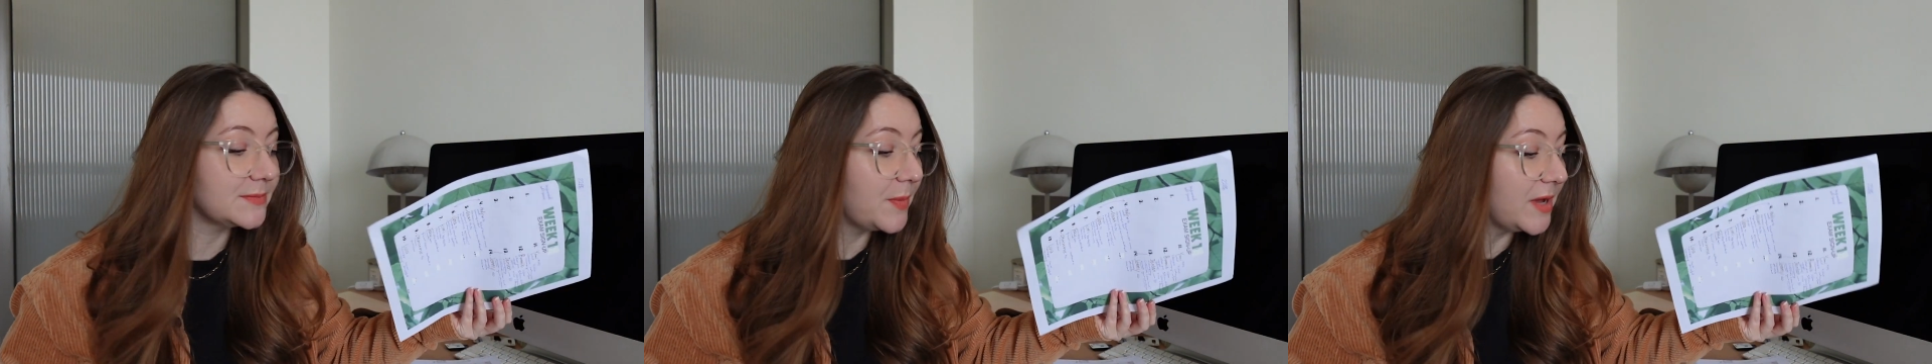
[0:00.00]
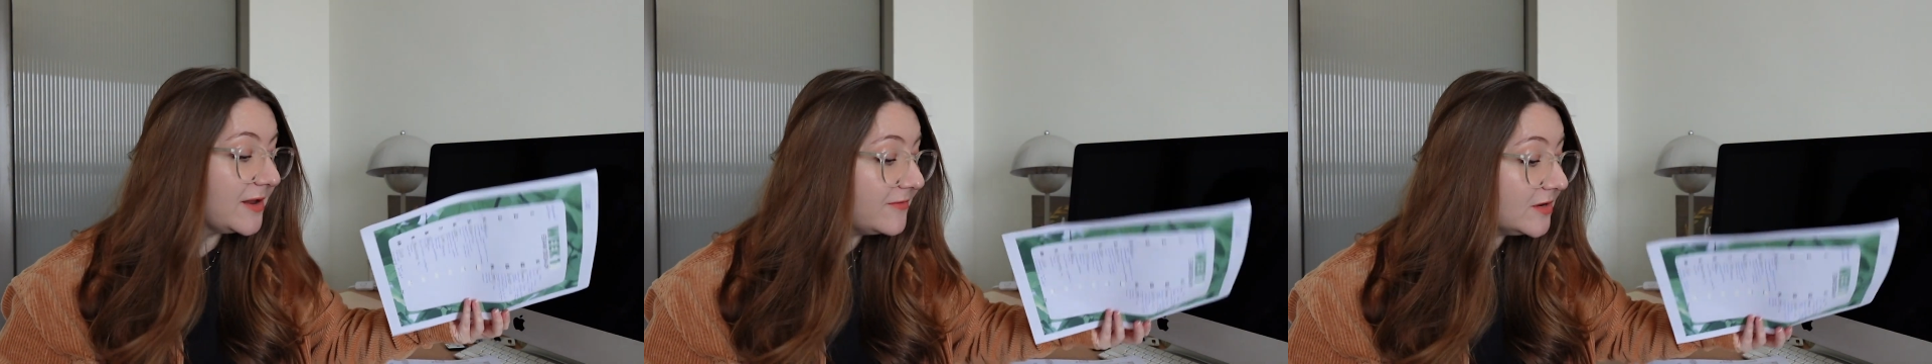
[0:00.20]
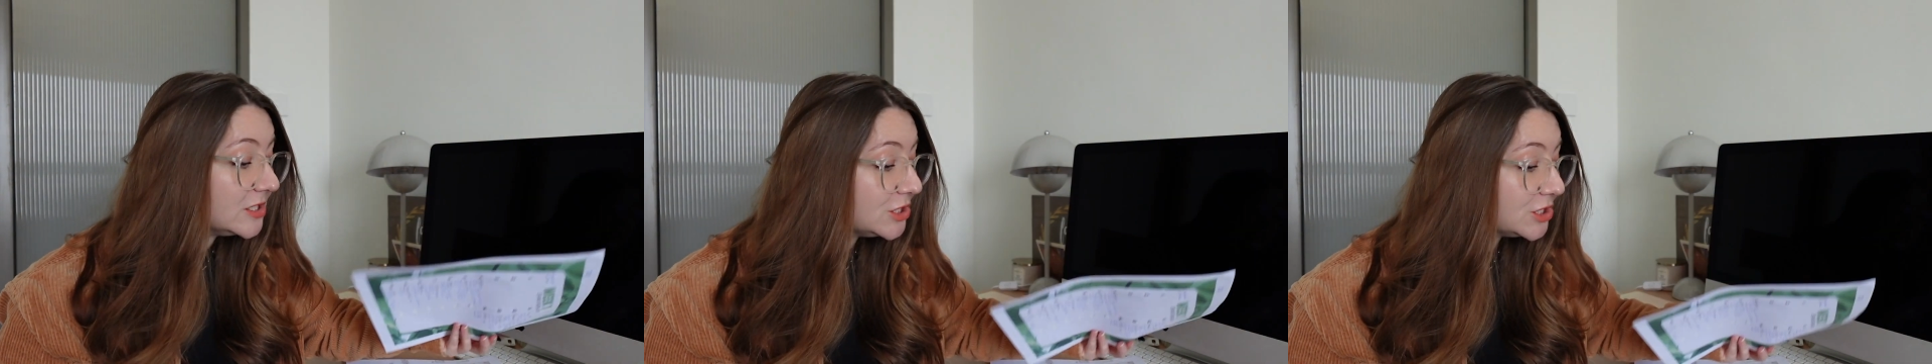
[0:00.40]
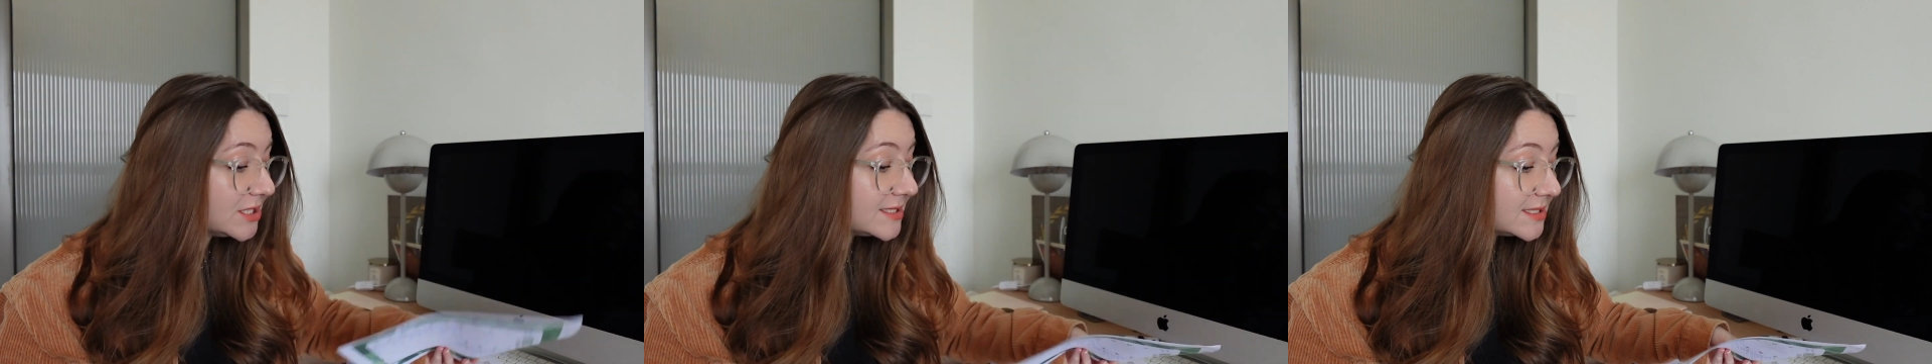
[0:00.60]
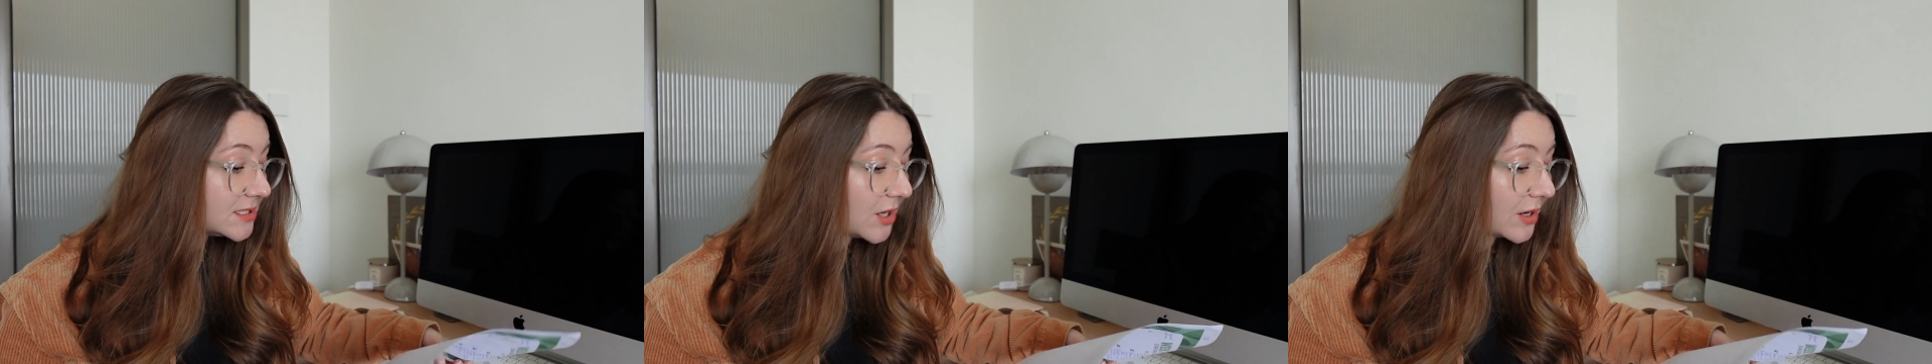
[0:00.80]
But if you're
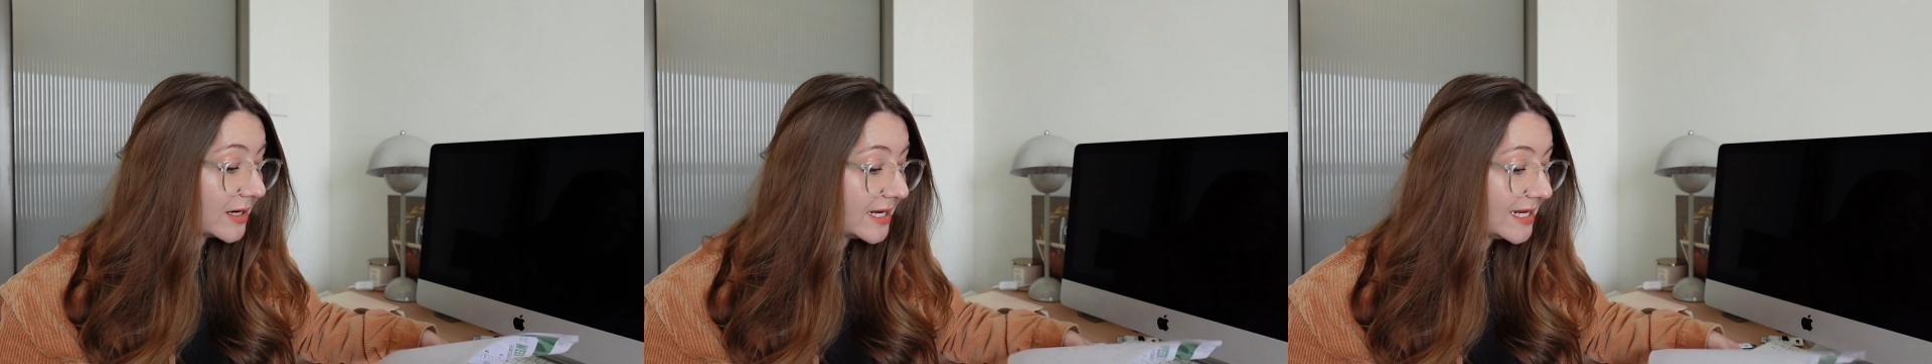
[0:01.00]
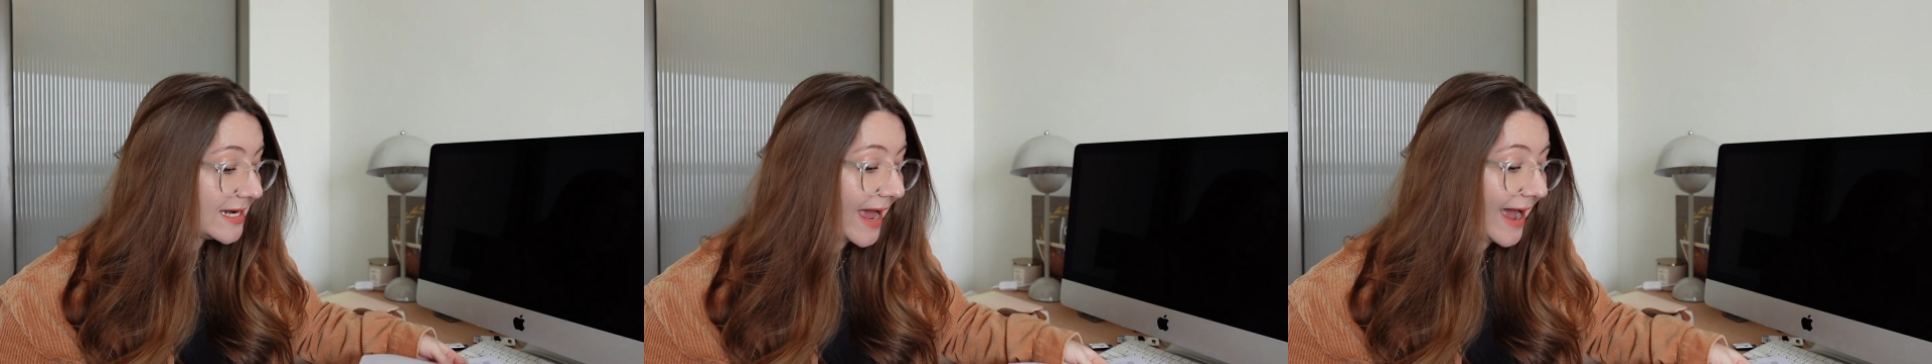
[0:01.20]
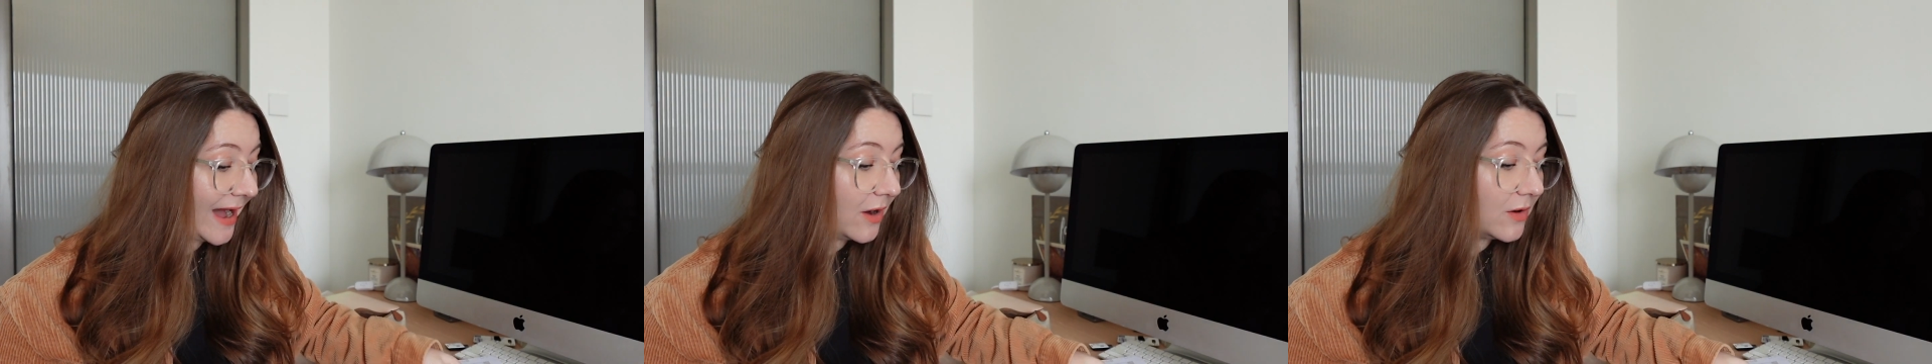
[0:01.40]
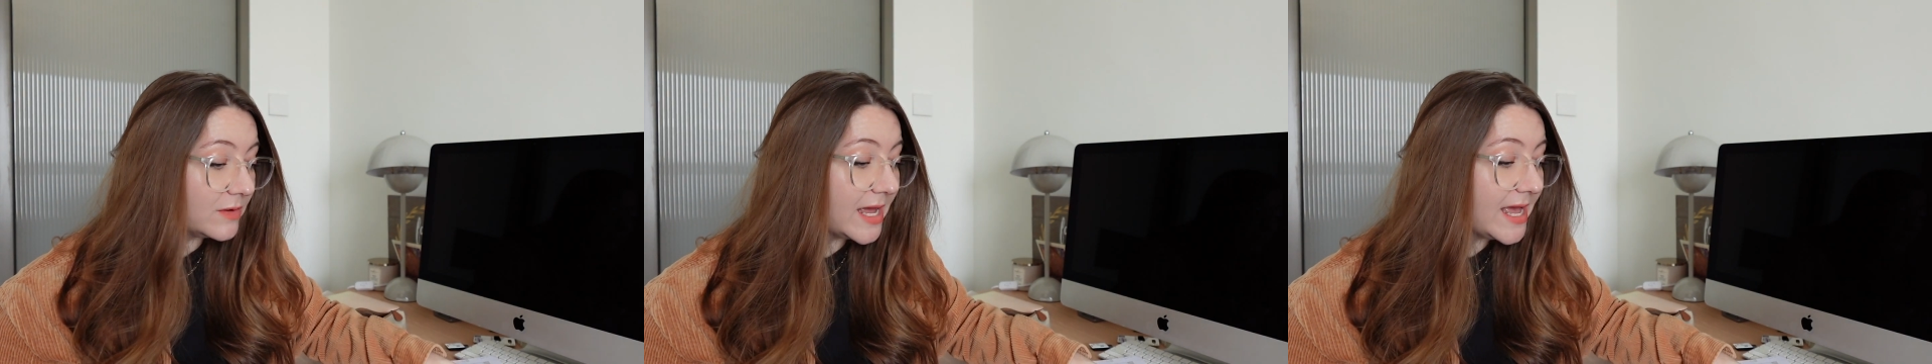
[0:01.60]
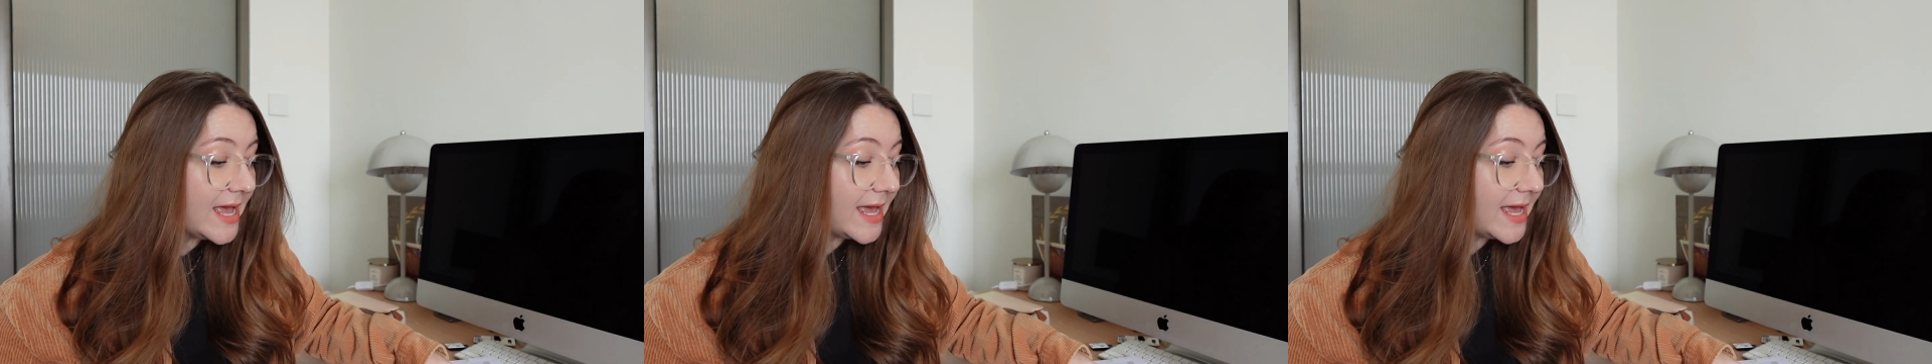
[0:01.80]
just starting out,